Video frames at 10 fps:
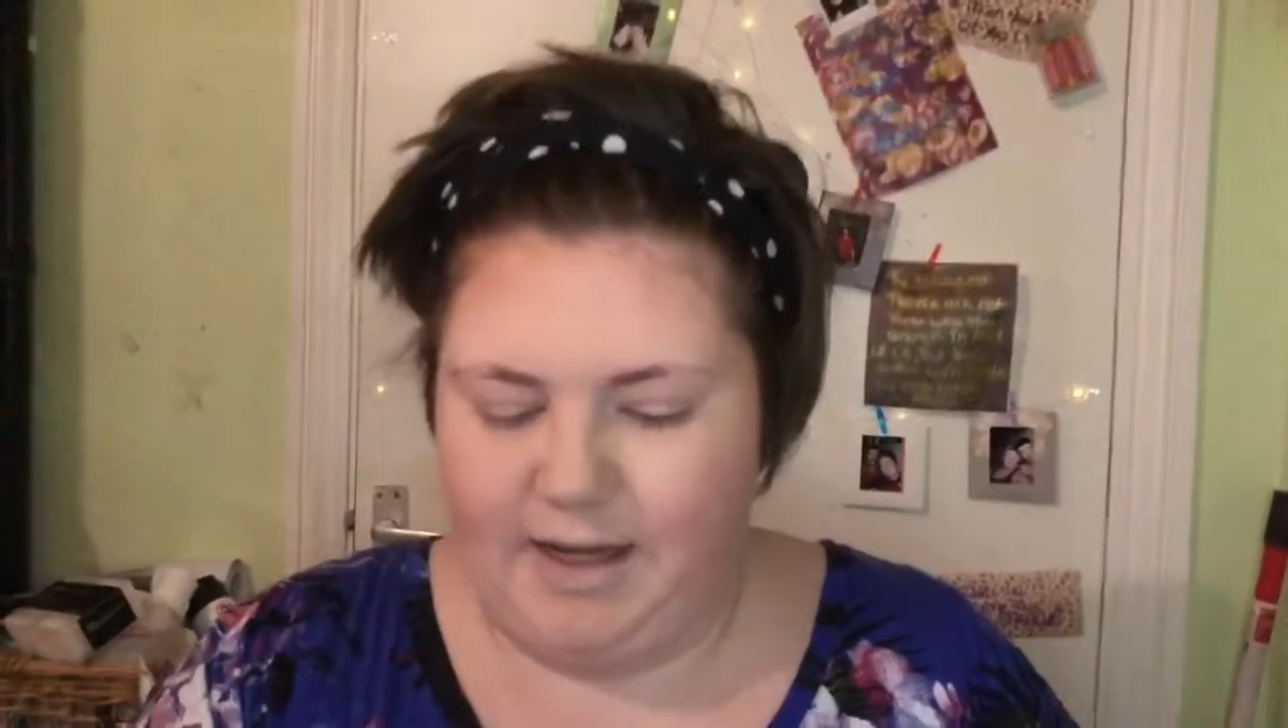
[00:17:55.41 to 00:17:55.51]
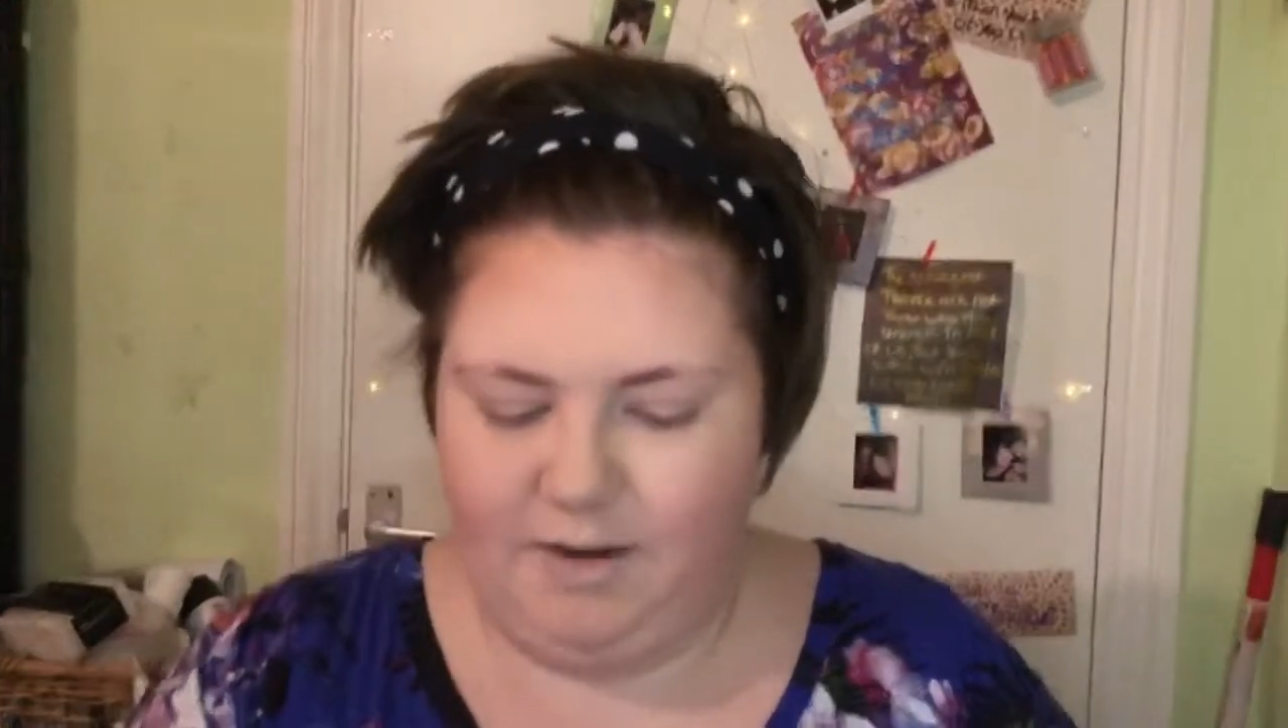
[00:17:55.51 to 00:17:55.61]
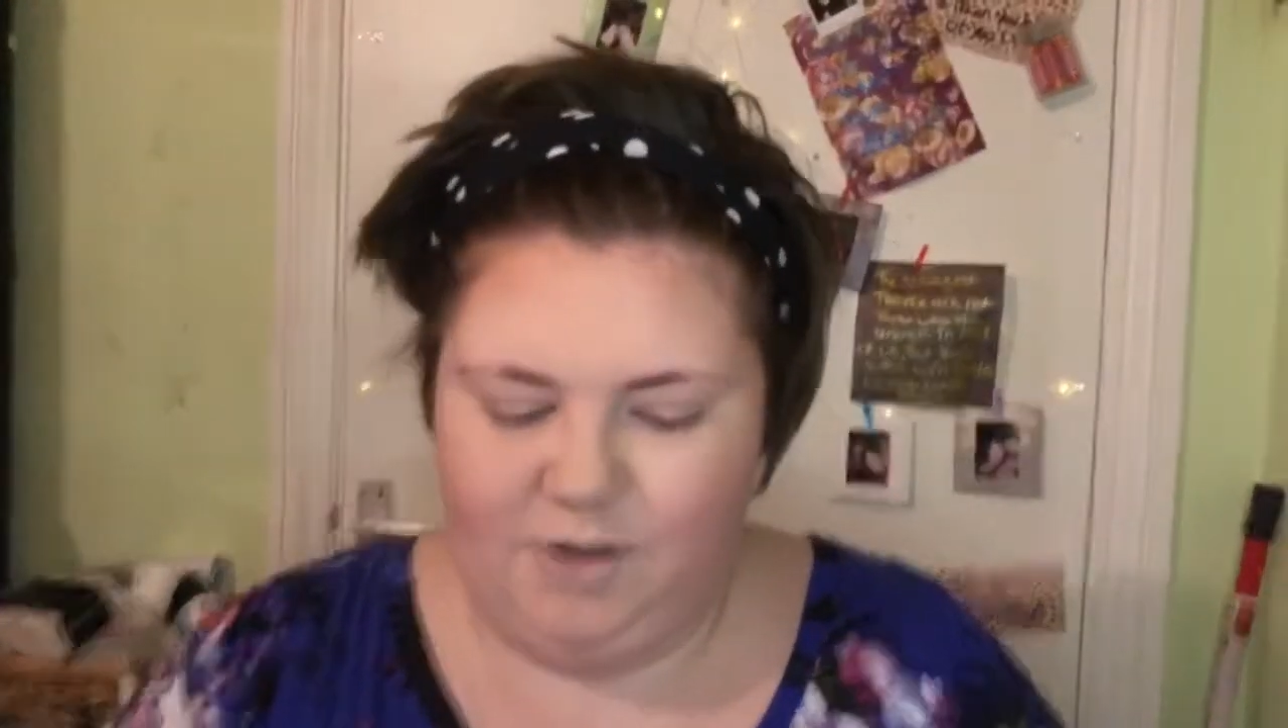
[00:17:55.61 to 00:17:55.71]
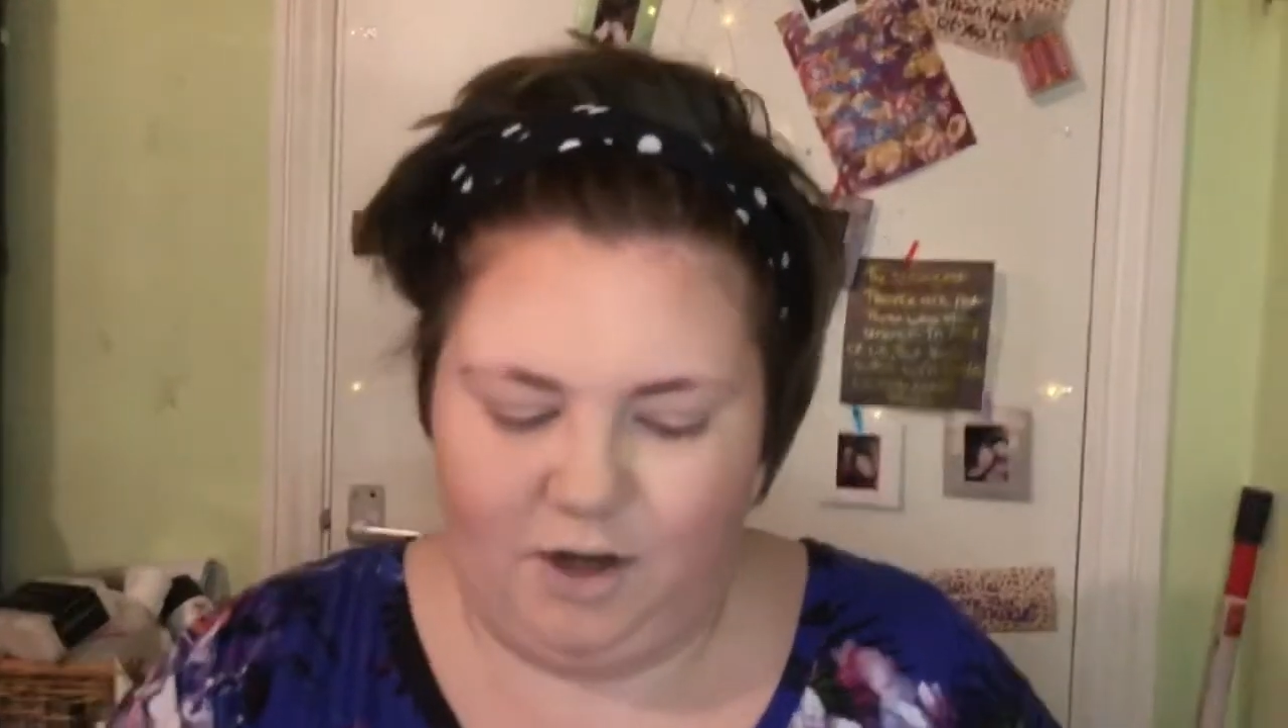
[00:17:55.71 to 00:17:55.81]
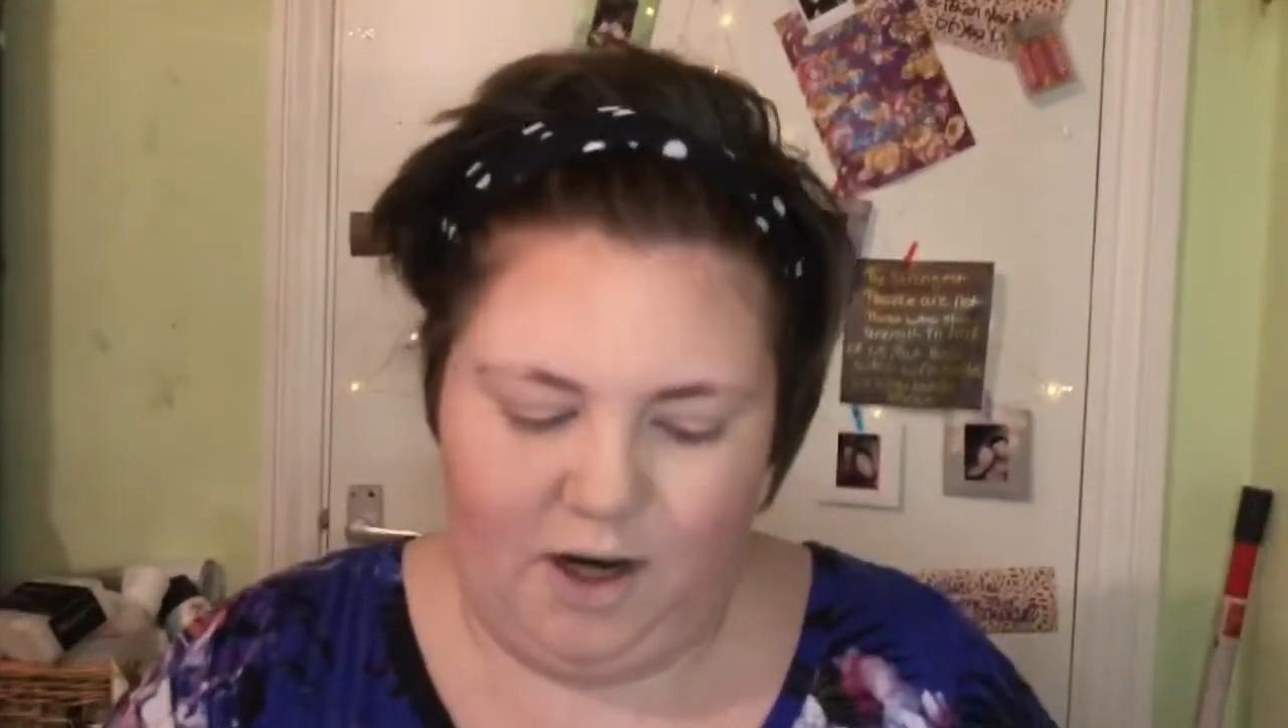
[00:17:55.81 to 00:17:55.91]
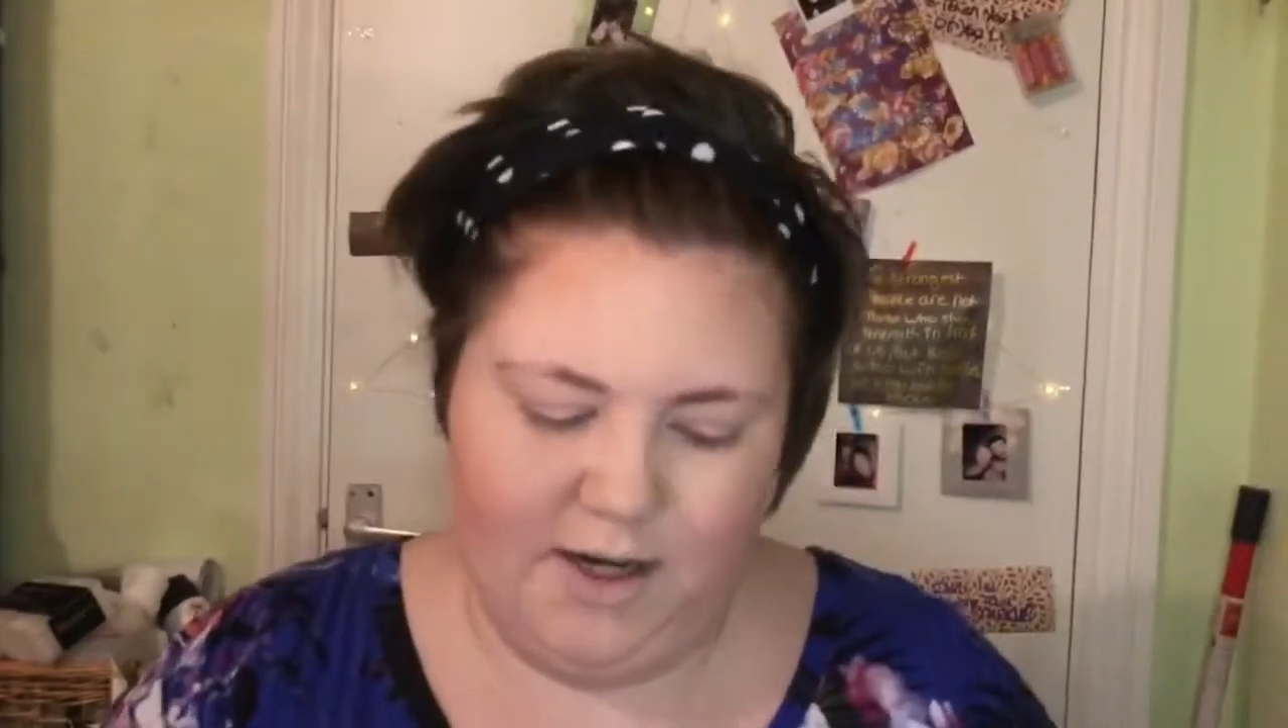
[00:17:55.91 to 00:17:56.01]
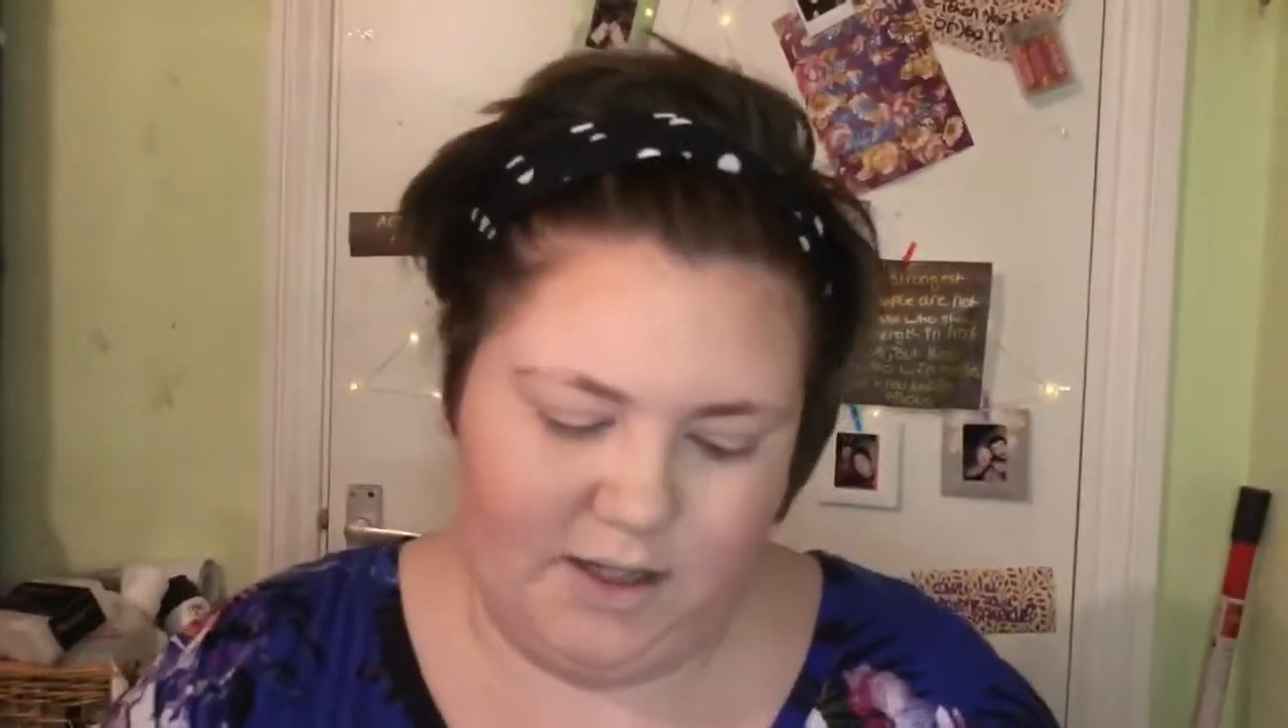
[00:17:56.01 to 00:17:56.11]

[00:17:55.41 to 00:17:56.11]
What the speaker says: out and try.